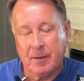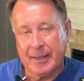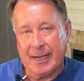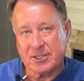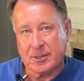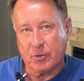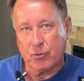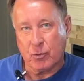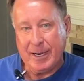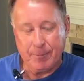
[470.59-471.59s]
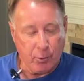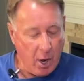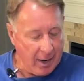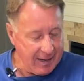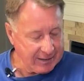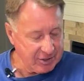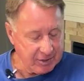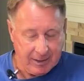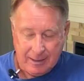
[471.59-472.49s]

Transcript: They got some great products.